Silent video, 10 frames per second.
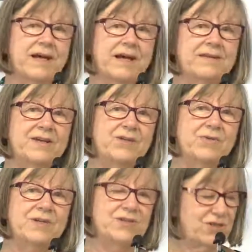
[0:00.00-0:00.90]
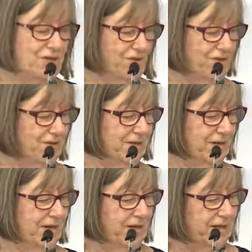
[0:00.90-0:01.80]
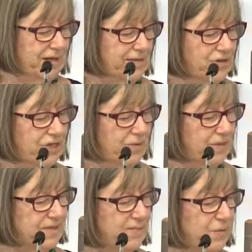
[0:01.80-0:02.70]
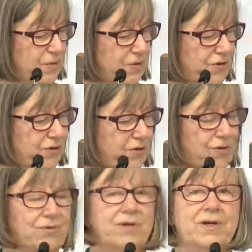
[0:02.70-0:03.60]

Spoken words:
And then you in turn can share what's important to you.